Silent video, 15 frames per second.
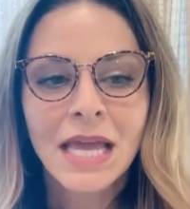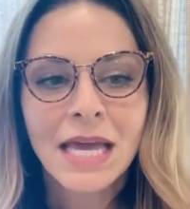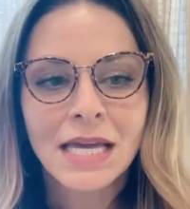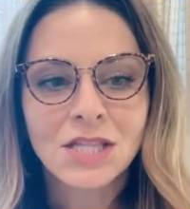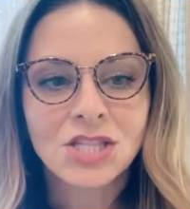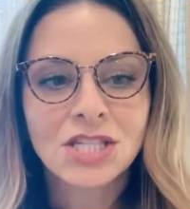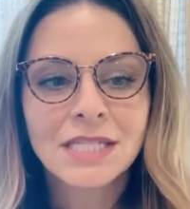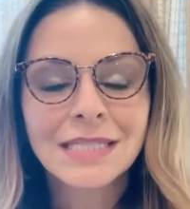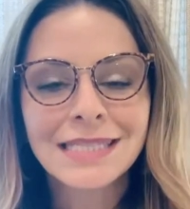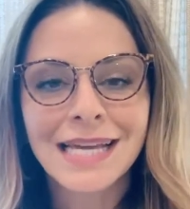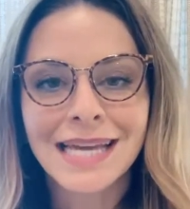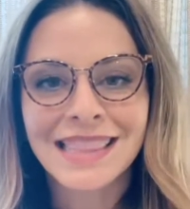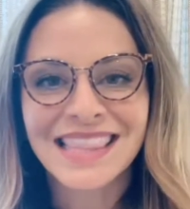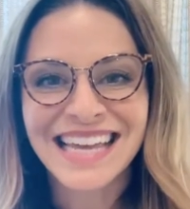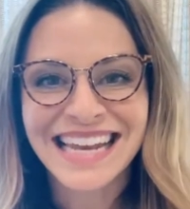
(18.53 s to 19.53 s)
And she
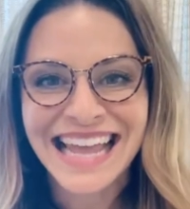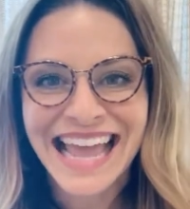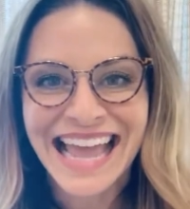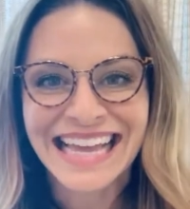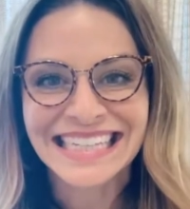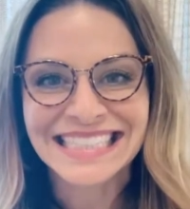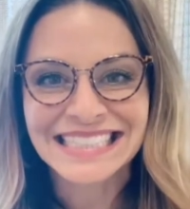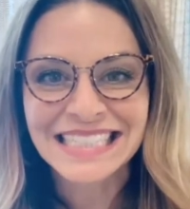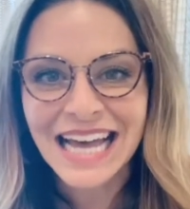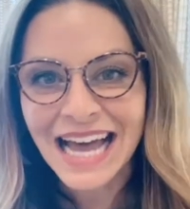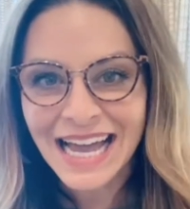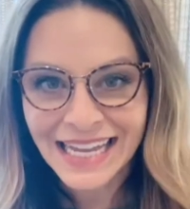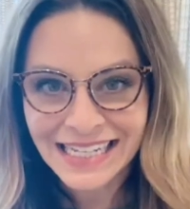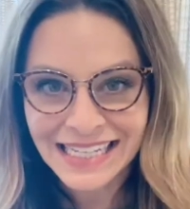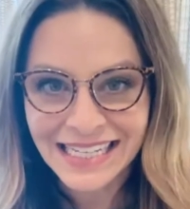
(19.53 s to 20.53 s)
said that
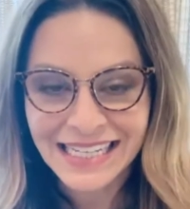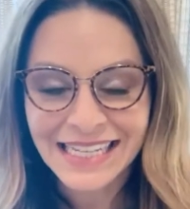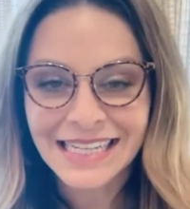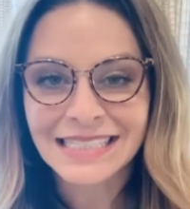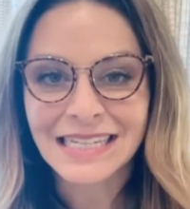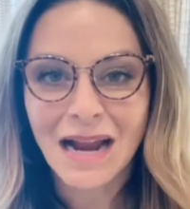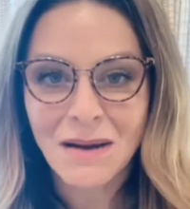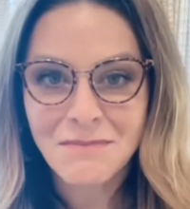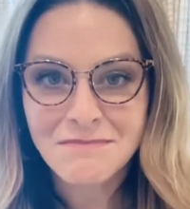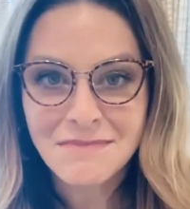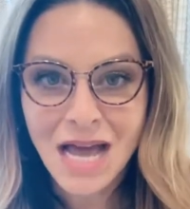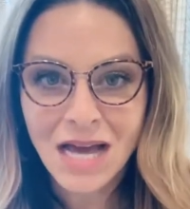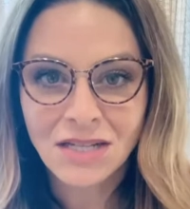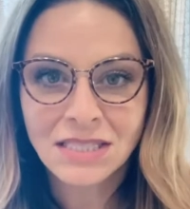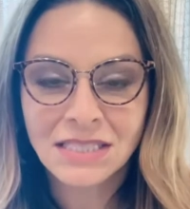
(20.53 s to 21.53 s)
anxiety is our
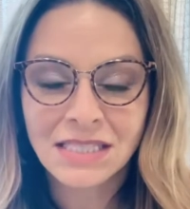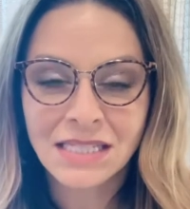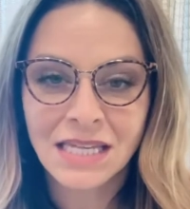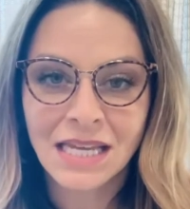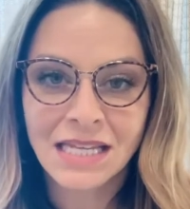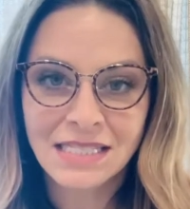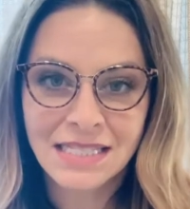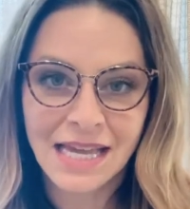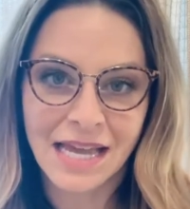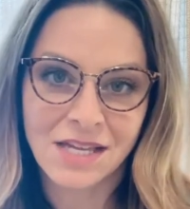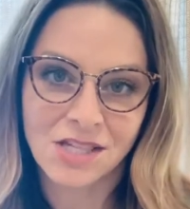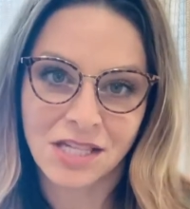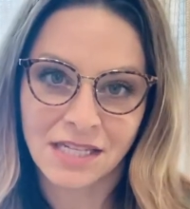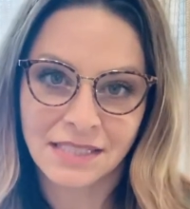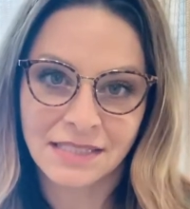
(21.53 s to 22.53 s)
most
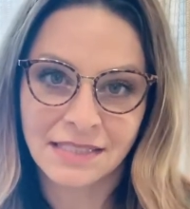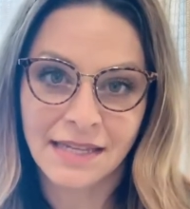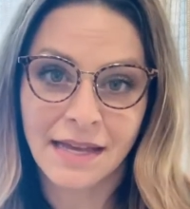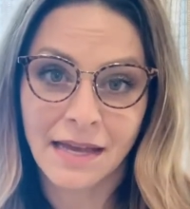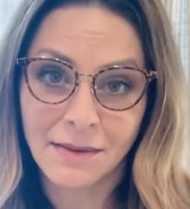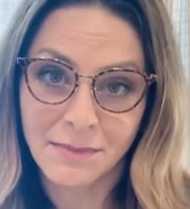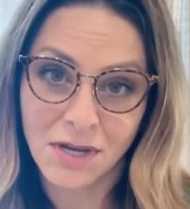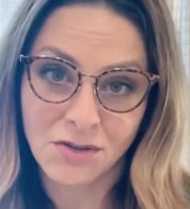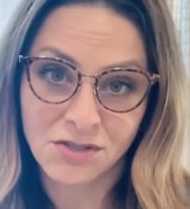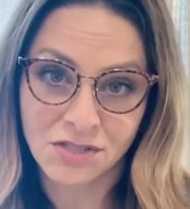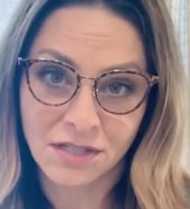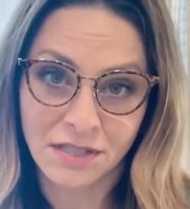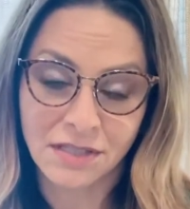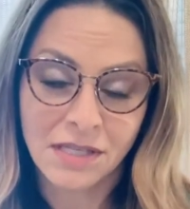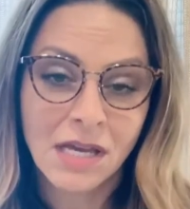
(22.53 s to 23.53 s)
contagious
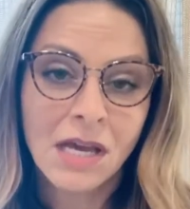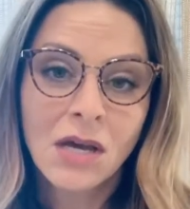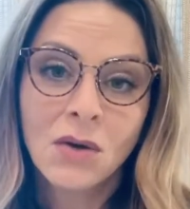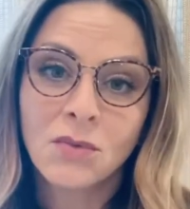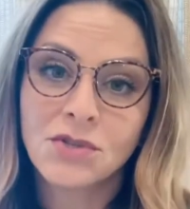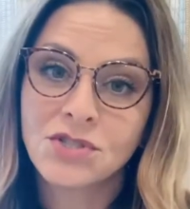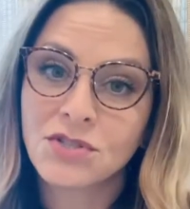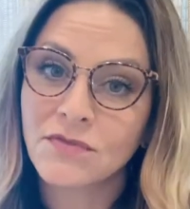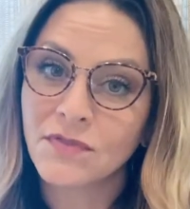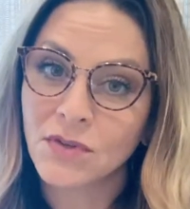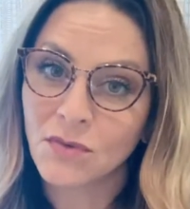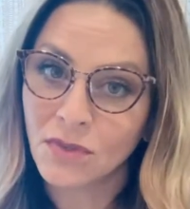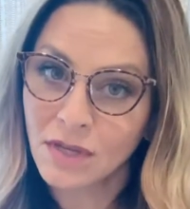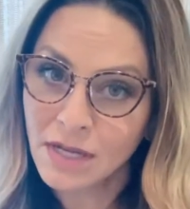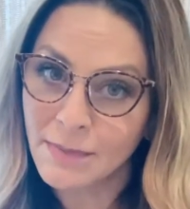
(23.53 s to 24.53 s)
emotion, which if
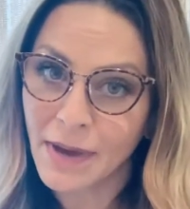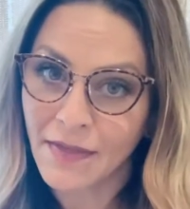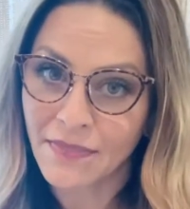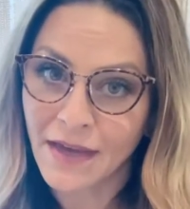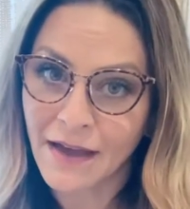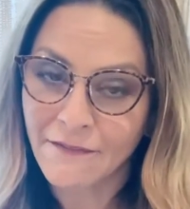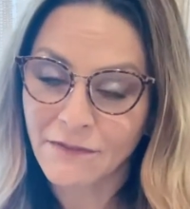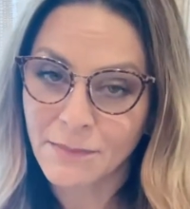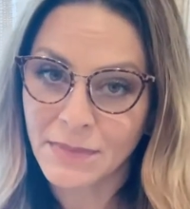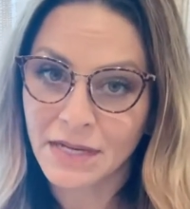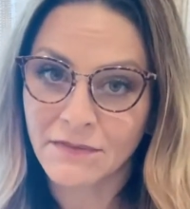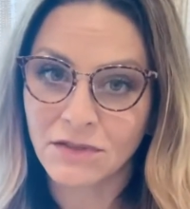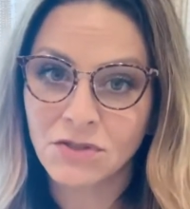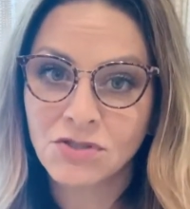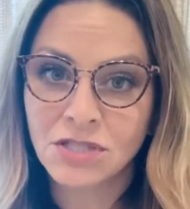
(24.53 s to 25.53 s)
you think about that from an
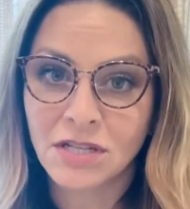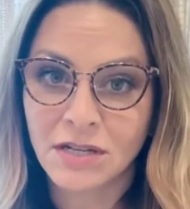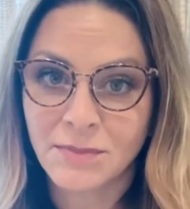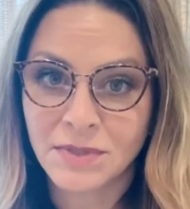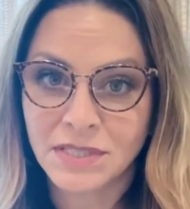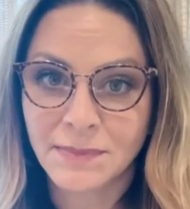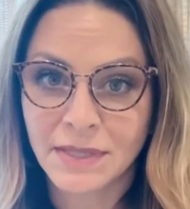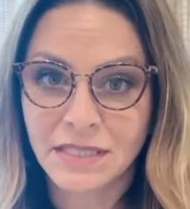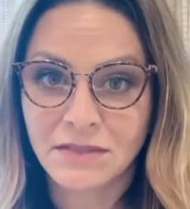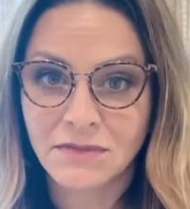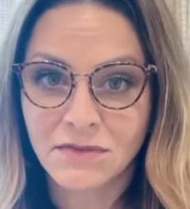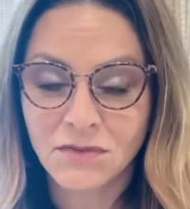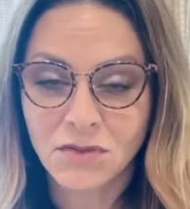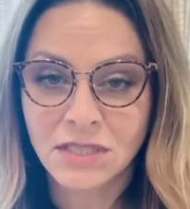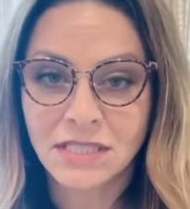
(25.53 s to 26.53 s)
evolutionary perspective,
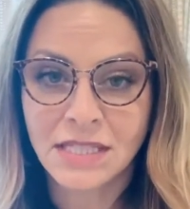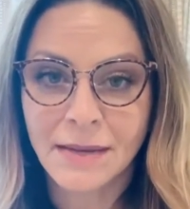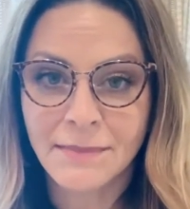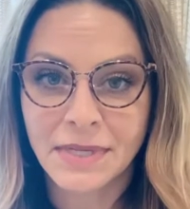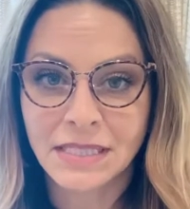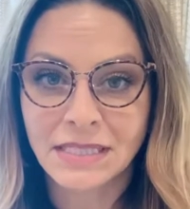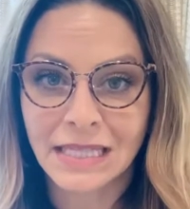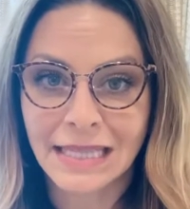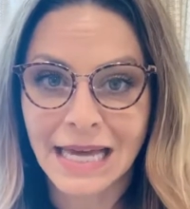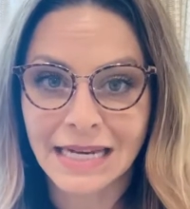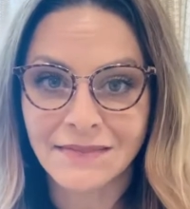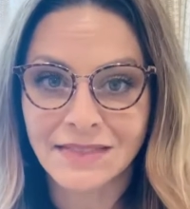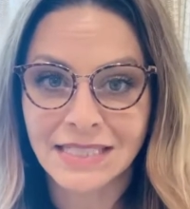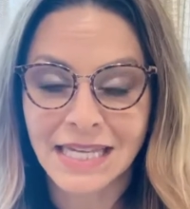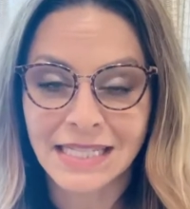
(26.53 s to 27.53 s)
of course, that makes a lot
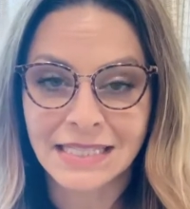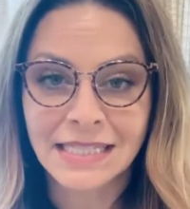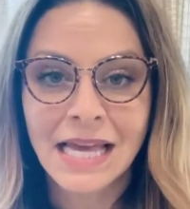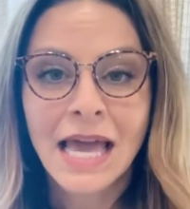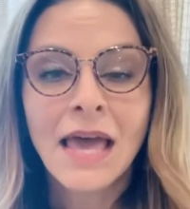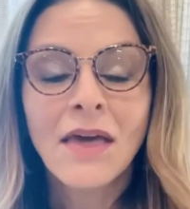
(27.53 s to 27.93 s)
of sense.